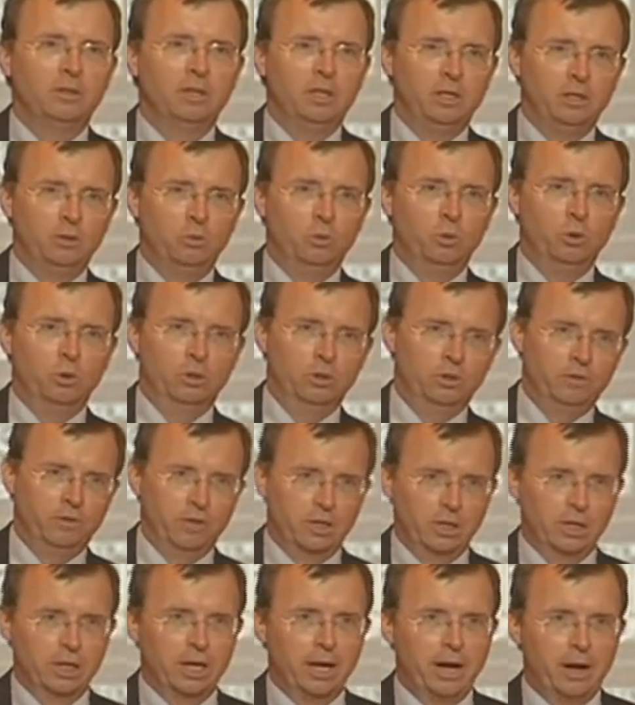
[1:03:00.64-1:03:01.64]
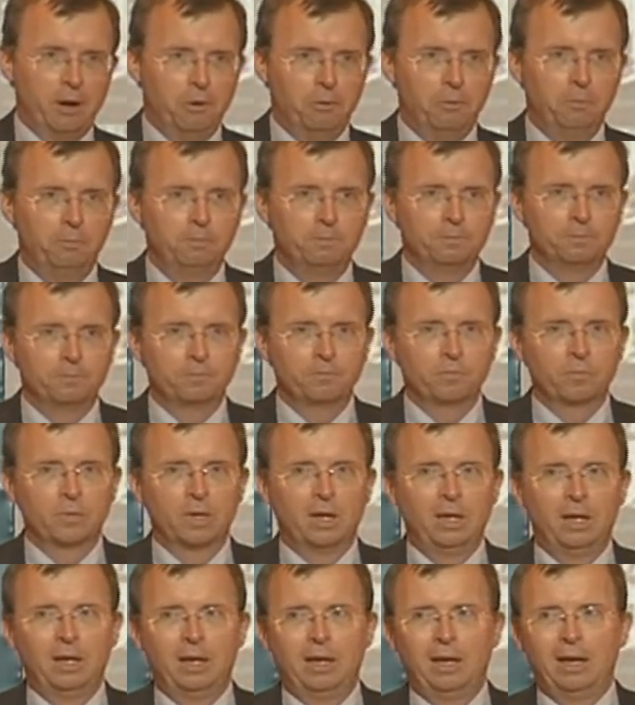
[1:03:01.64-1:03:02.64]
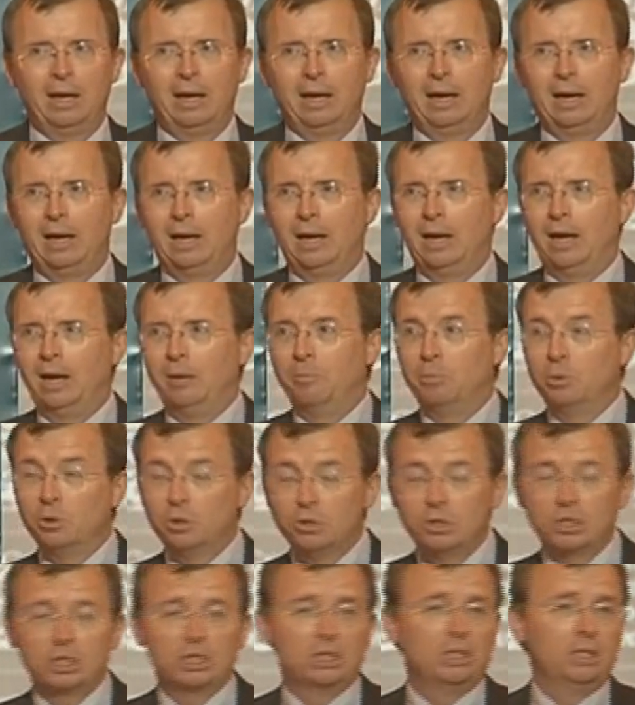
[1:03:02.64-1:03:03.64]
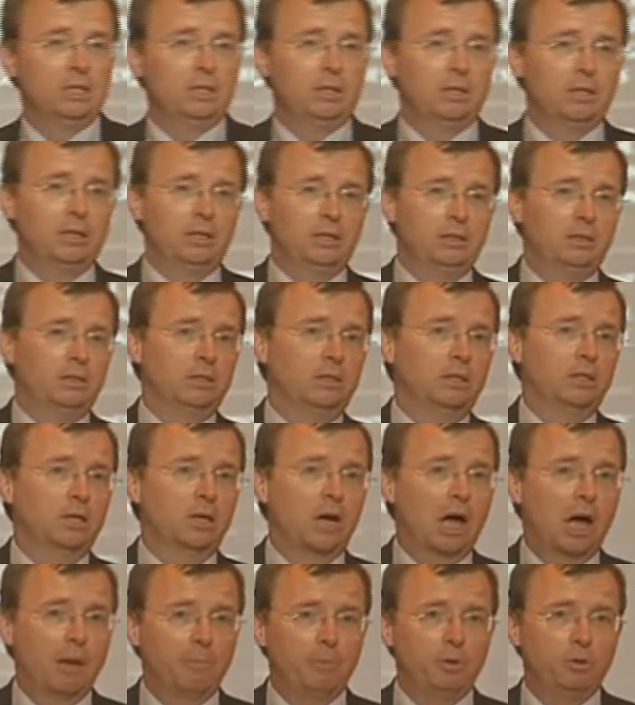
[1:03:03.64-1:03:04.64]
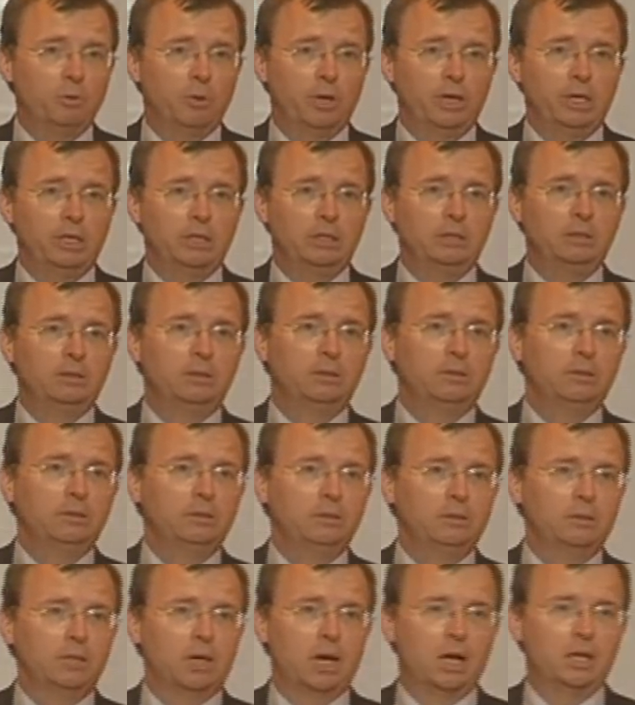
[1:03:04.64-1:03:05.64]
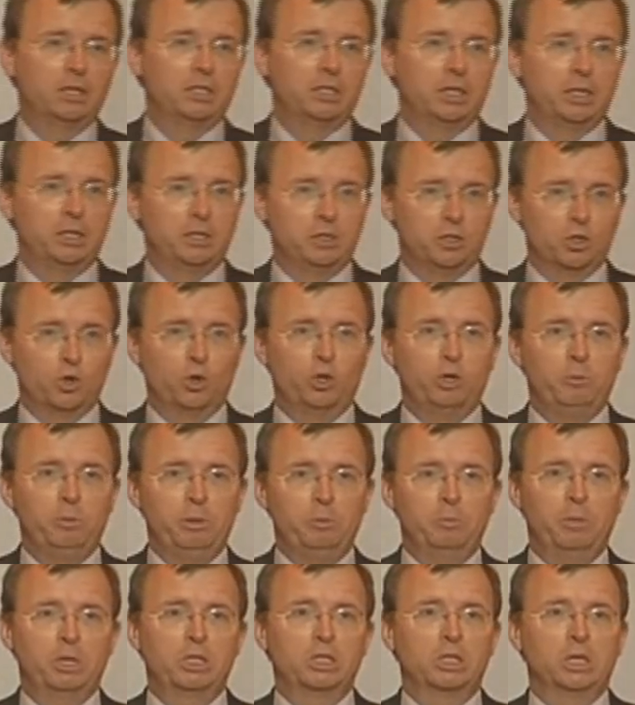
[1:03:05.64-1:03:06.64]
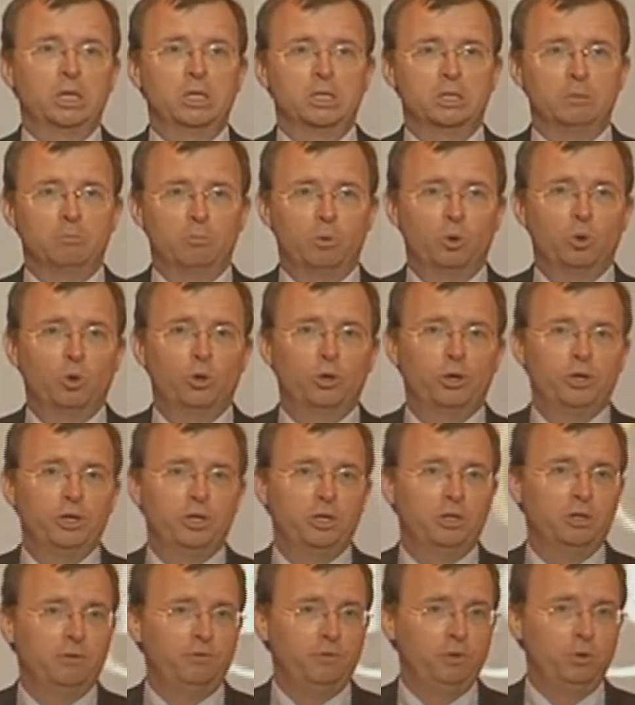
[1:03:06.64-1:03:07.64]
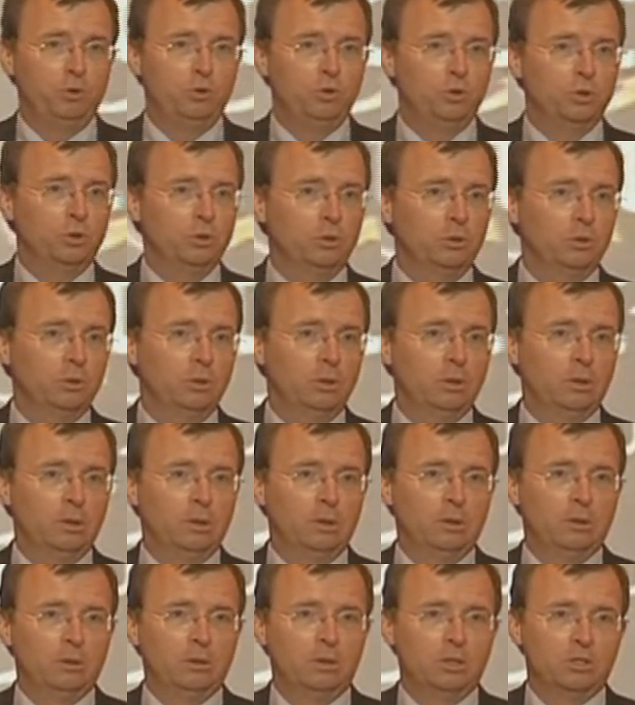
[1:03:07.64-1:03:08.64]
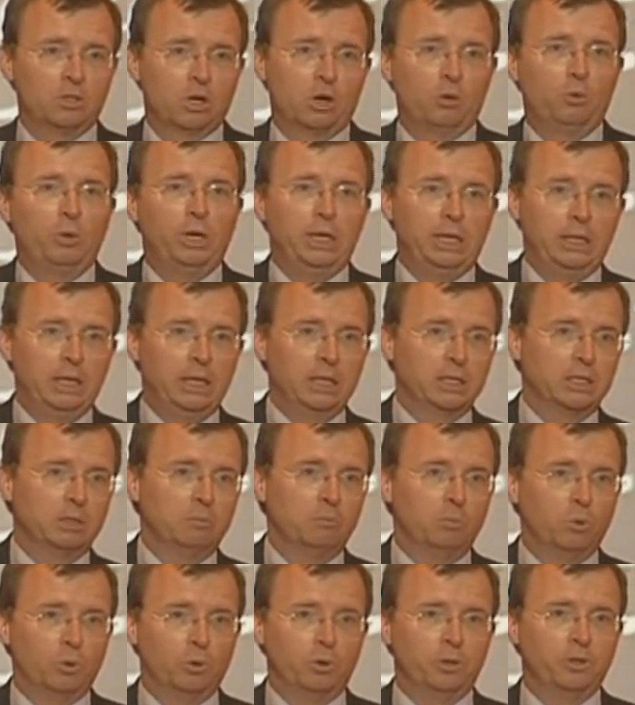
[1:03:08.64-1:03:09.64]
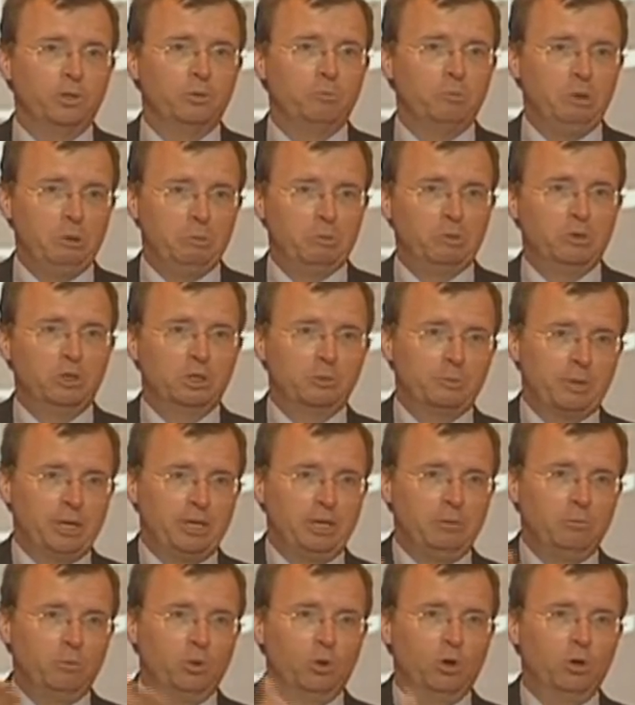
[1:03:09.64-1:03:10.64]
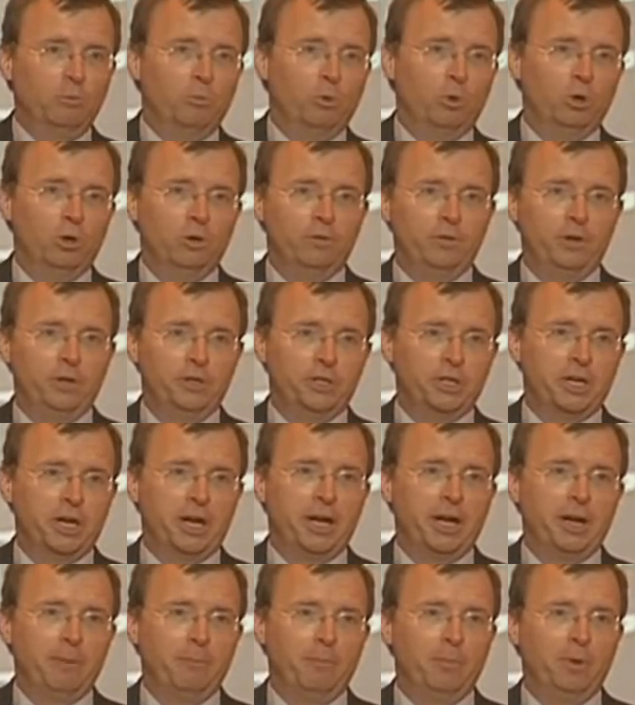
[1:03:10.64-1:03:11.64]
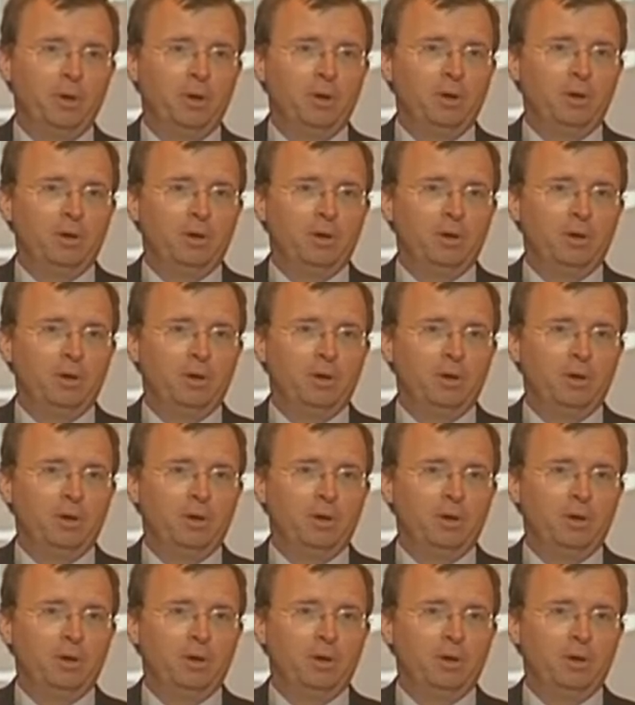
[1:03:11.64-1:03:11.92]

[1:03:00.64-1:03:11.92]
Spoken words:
in the world of the cloud. I personally think that copyrighted content is going to be much less important in the future. It's already less important. People are spending more and more of their time